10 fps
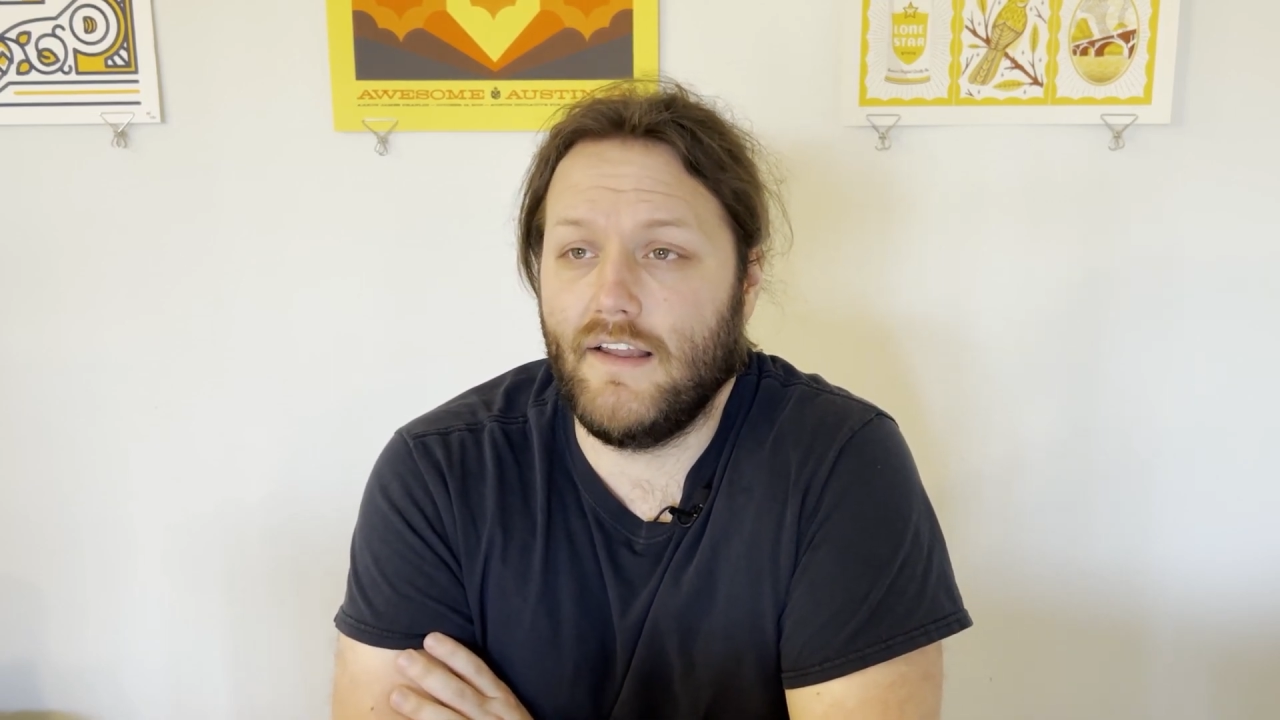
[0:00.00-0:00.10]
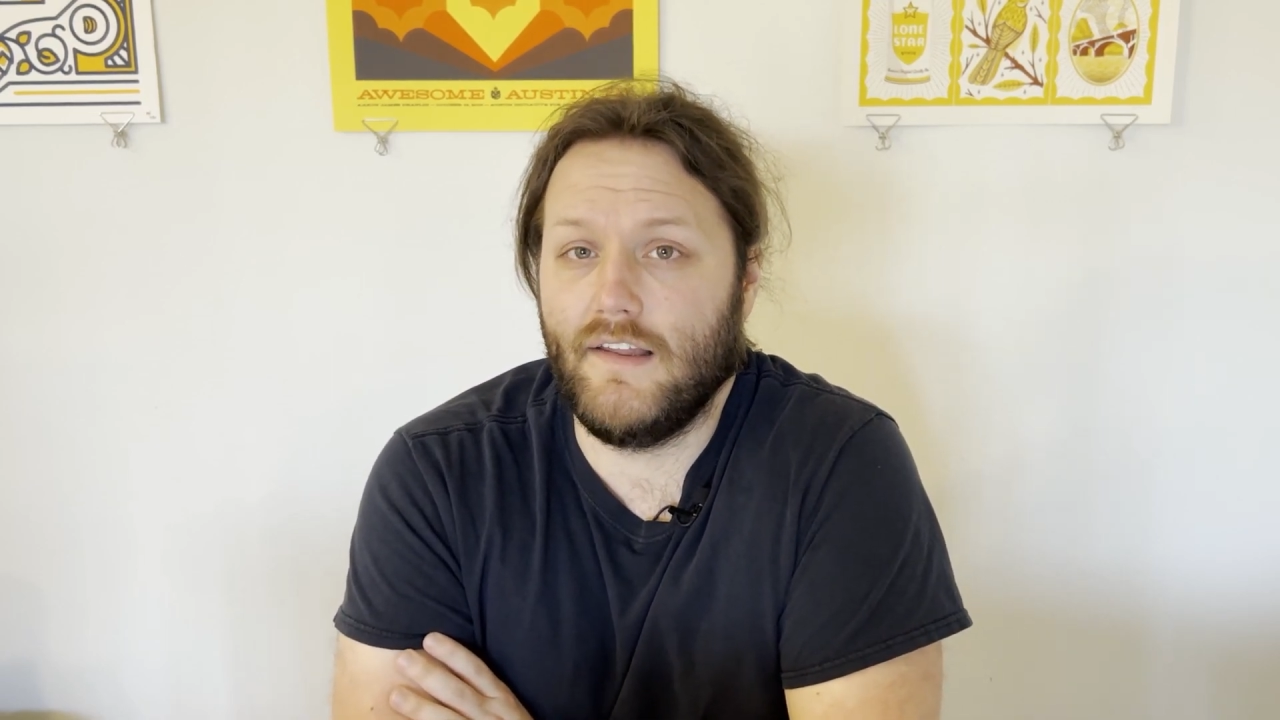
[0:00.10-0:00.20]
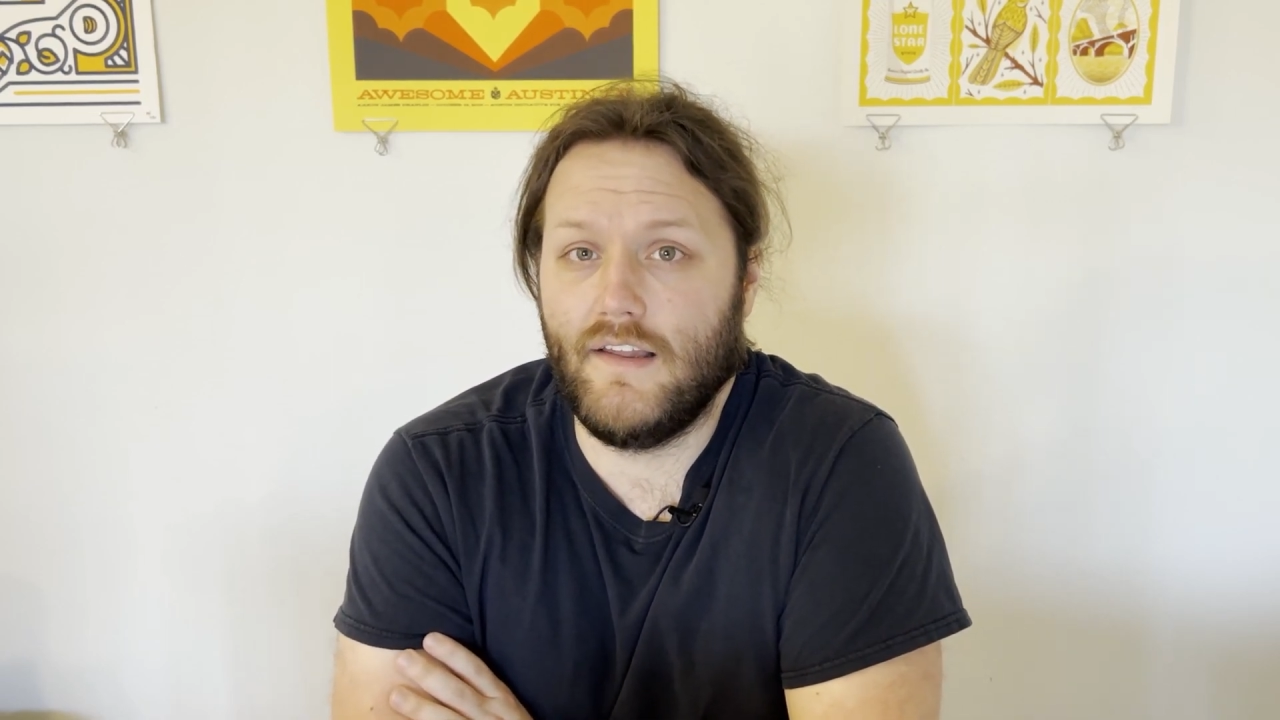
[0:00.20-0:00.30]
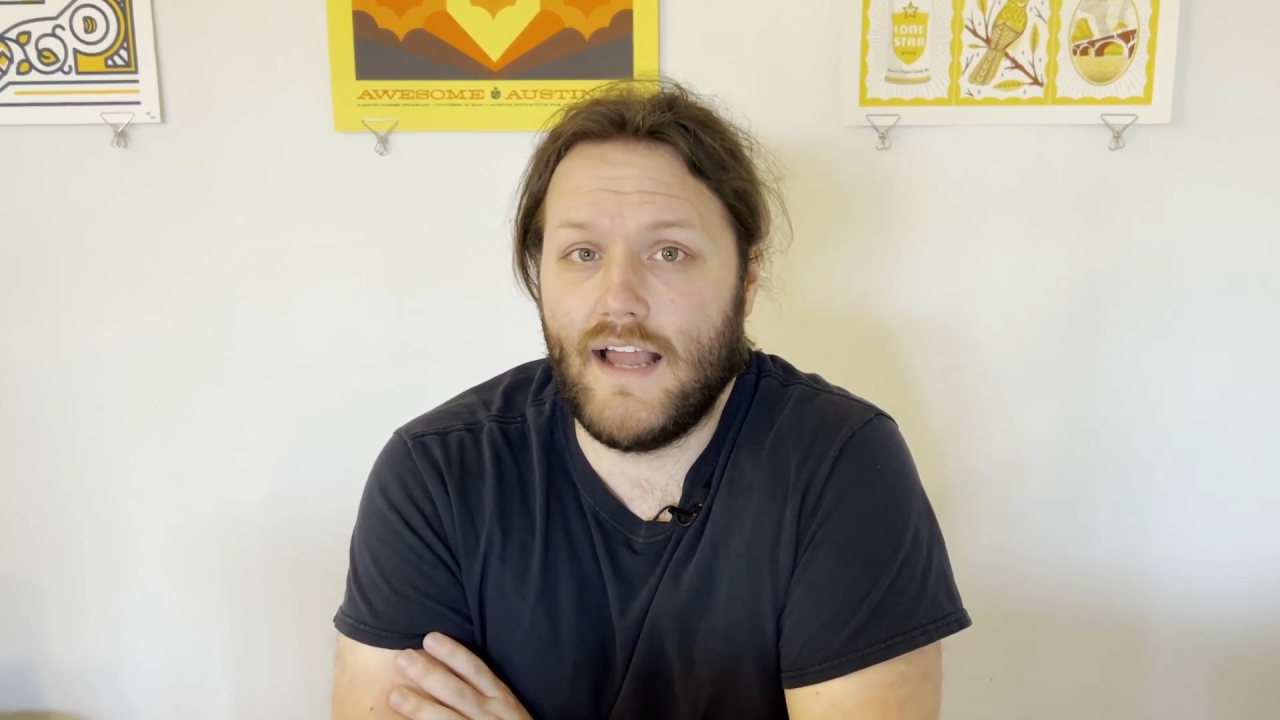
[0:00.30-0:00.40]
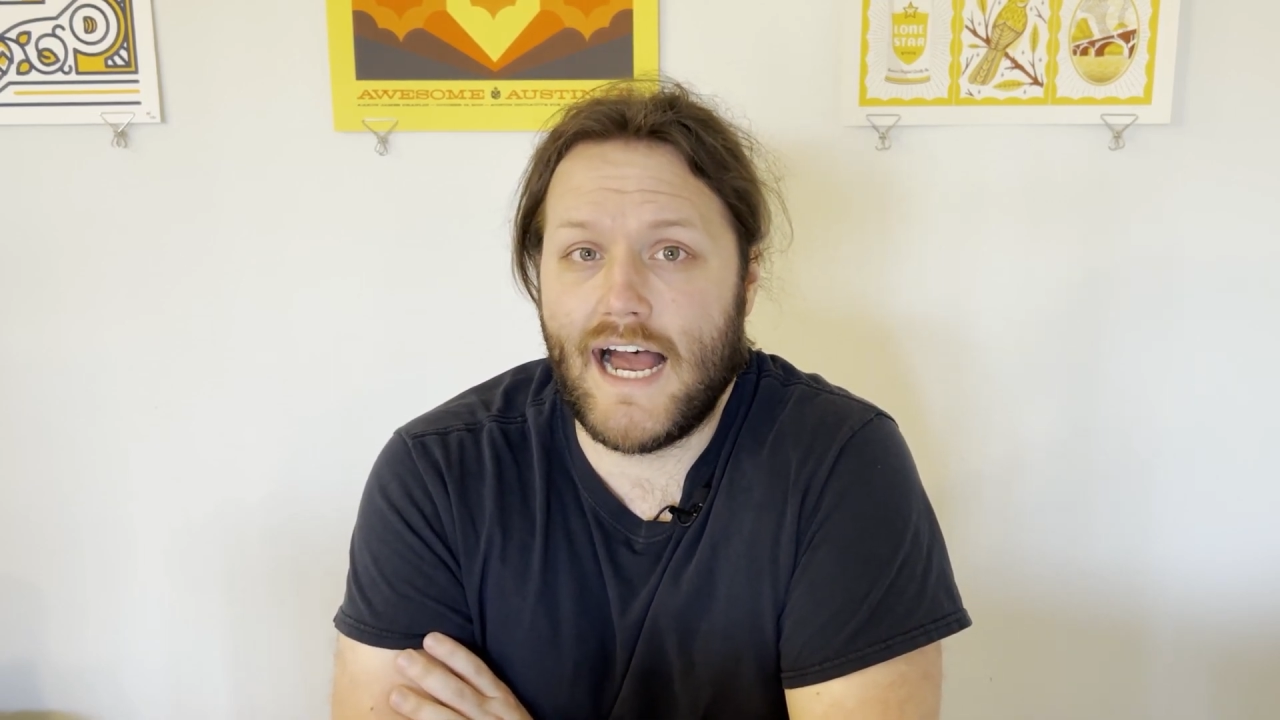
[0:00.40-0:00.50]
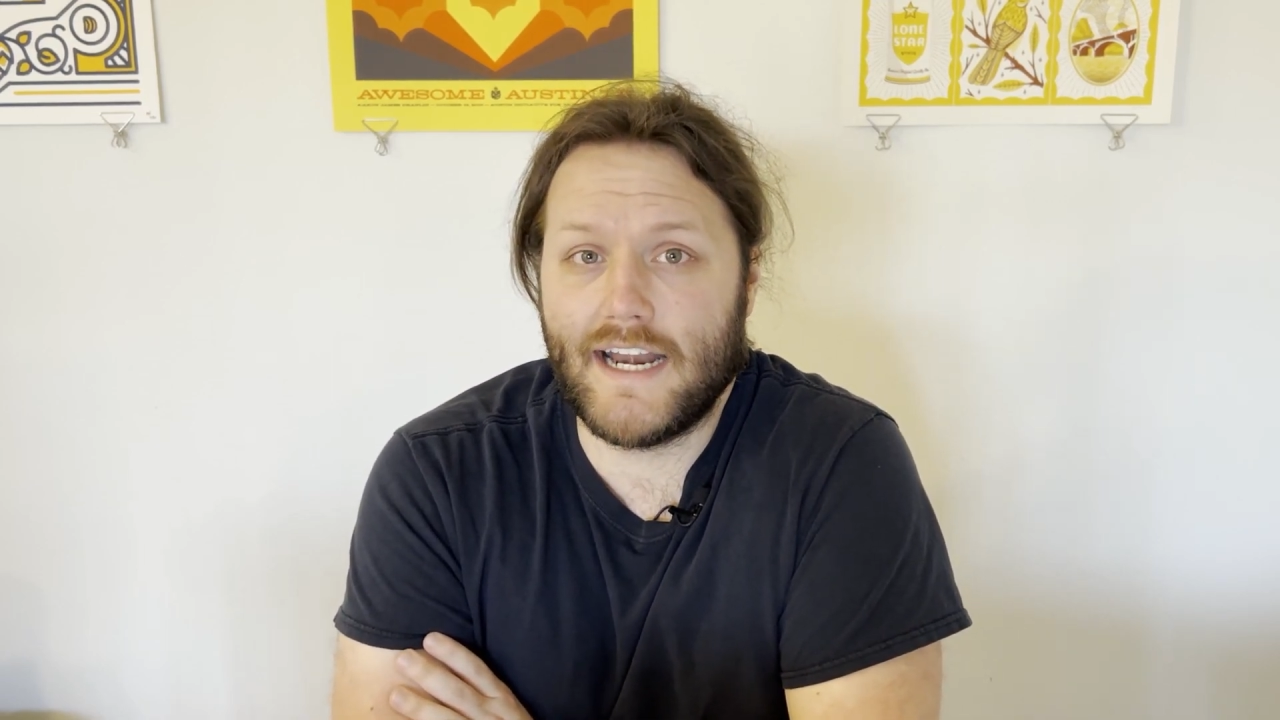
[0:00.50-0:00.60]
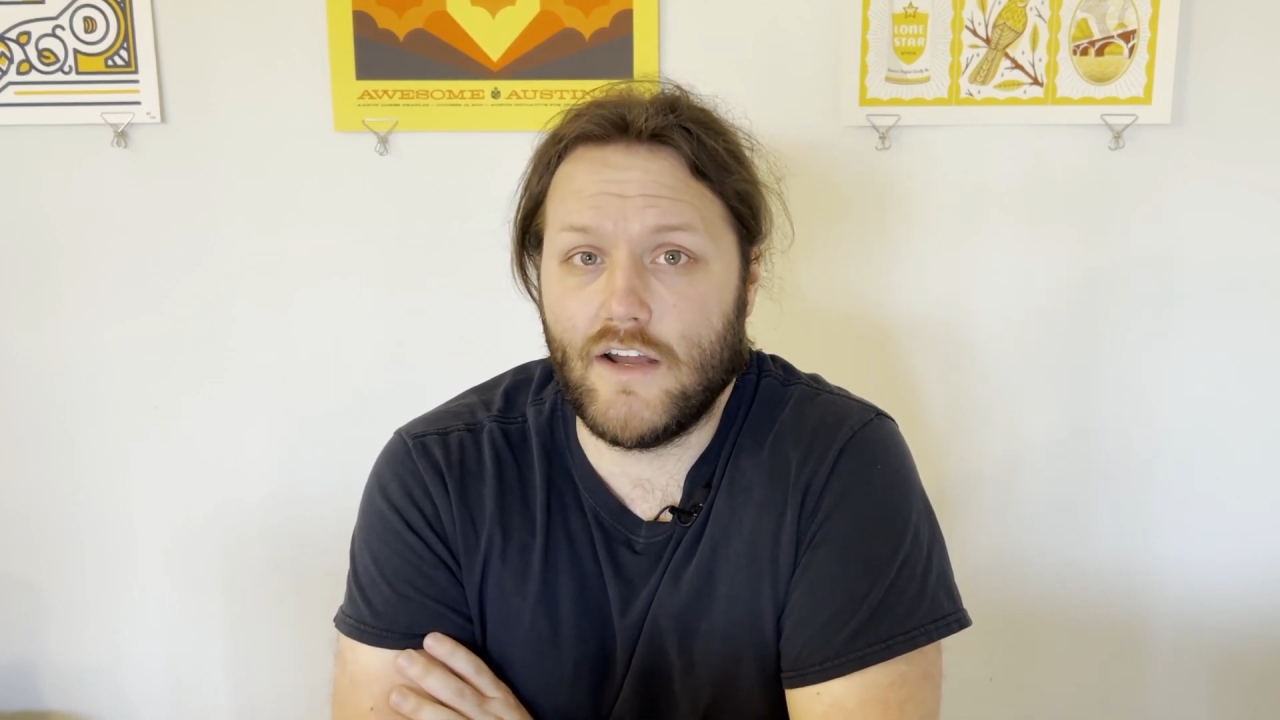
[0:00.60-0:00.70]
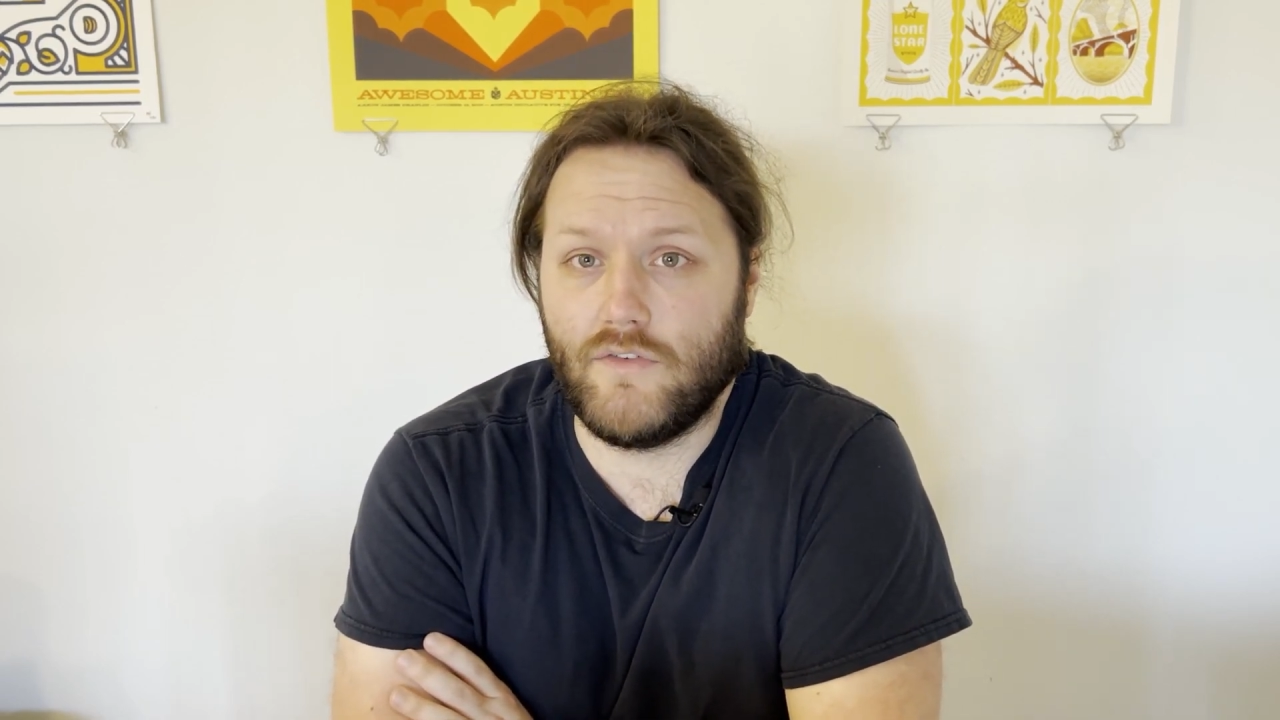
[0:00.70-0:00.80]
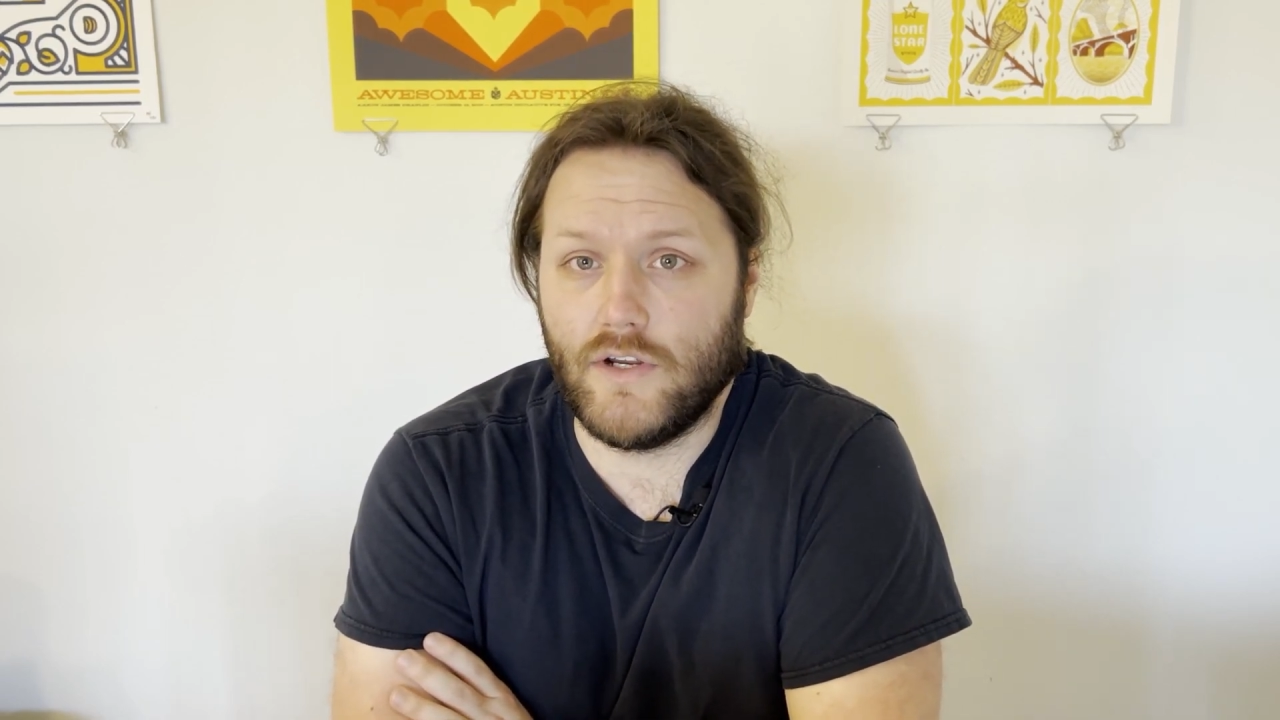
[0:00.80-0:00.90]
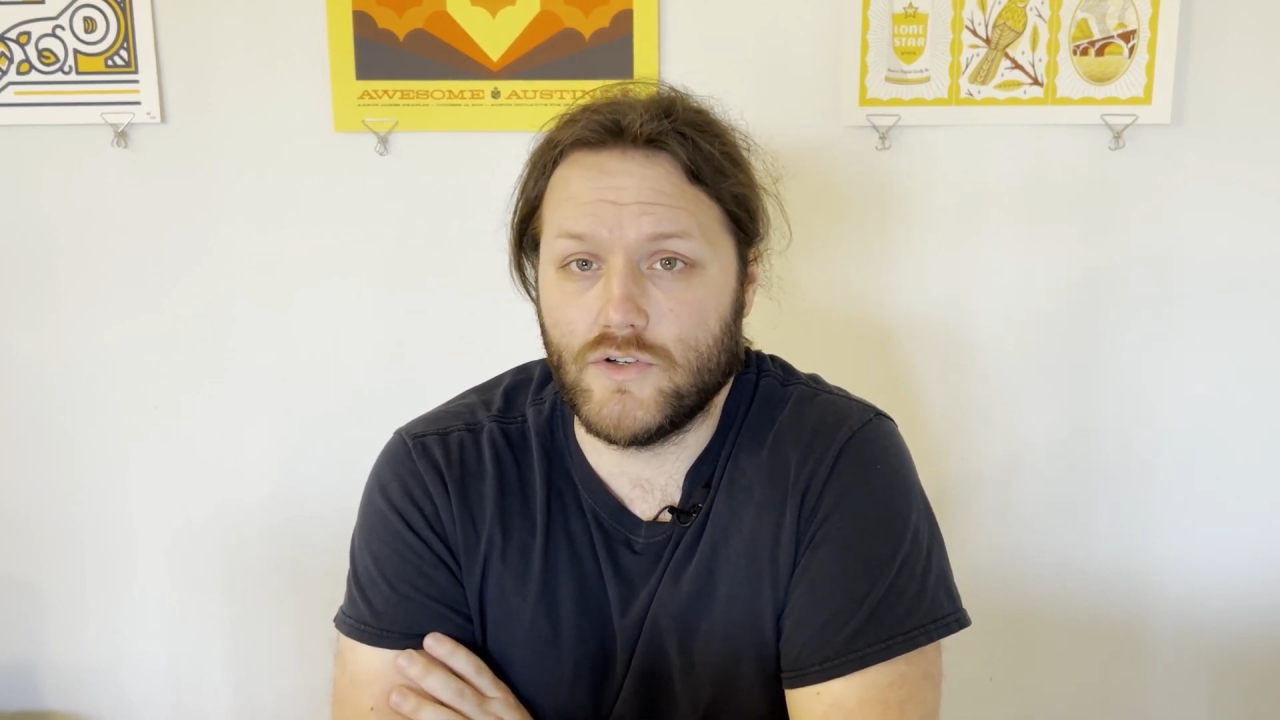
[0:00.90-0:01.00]
a
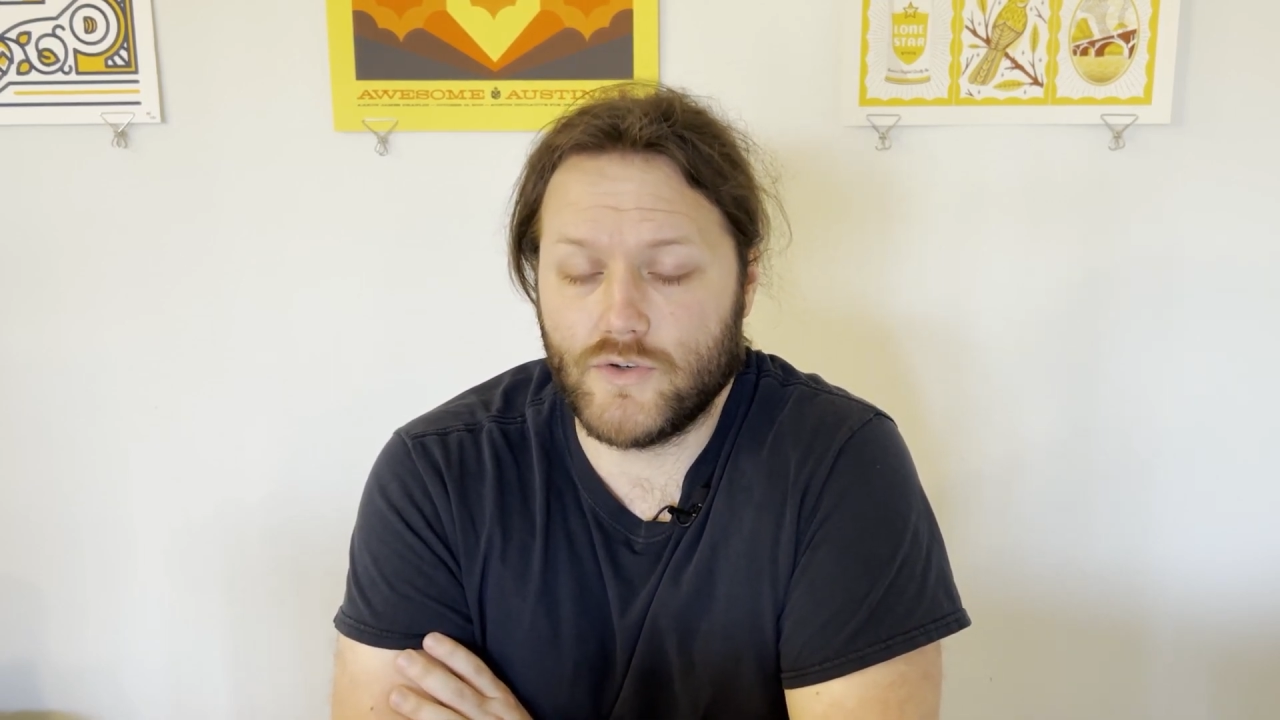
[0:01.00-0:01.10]
lot of new